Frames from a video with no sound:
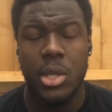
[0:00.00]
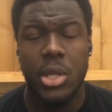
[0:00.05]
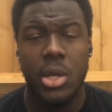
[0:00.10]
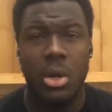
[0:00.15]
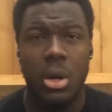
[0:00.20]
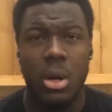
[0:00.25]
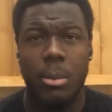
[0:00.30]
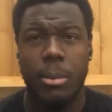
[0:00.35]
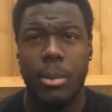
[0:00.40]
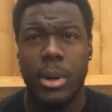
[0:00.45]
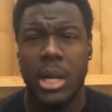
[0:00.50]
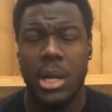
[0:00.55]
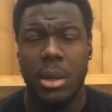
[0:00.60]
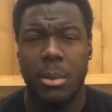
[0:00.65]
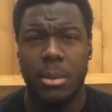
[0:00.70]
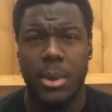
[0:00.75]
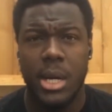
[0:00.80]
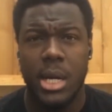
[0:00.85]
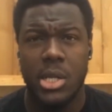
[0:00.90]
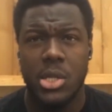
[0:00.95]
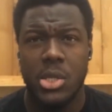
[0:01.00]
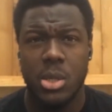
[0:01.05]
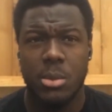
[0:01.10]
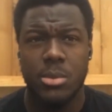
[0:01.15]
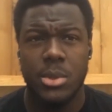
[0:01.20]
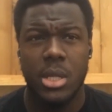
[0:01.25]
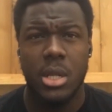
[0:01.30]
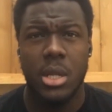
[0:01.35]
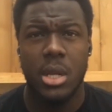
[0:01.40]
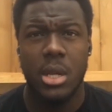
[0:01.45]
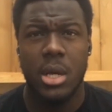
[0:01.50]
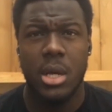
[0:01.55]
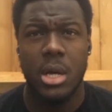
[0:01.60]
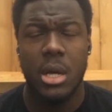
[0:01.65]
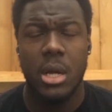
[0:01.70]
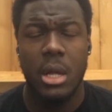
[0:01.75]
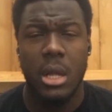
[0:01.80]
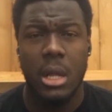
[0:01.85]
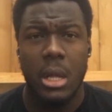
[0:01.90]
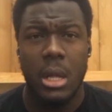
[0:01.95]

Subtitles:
And he got a man in the match, something like that.